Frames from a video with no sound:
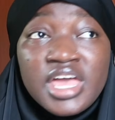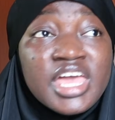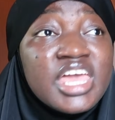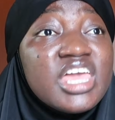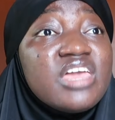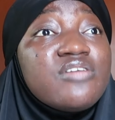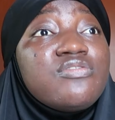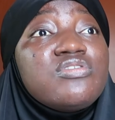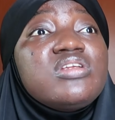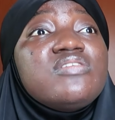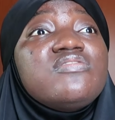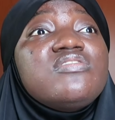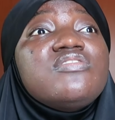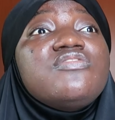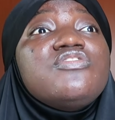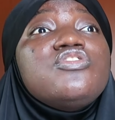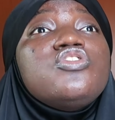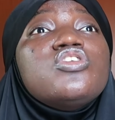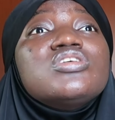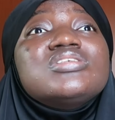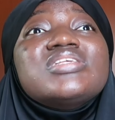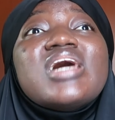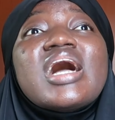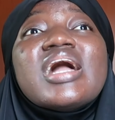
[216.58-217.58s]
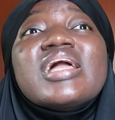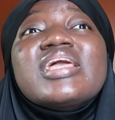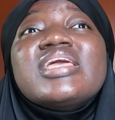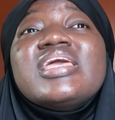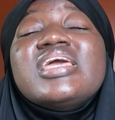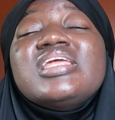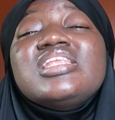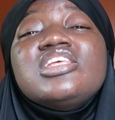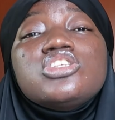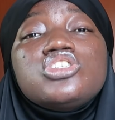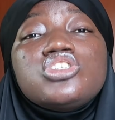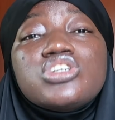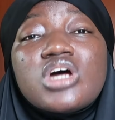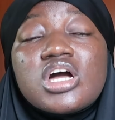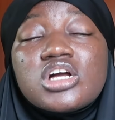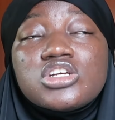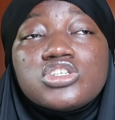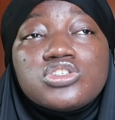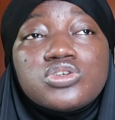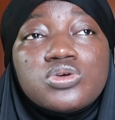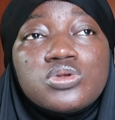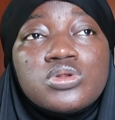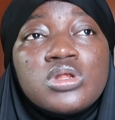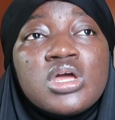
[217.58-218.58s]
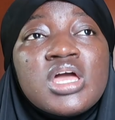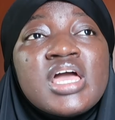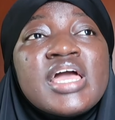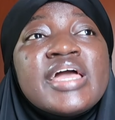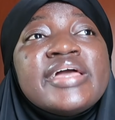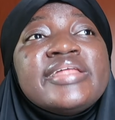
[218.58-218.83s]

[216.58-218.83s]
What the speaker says: Even if the video starts gaining traction,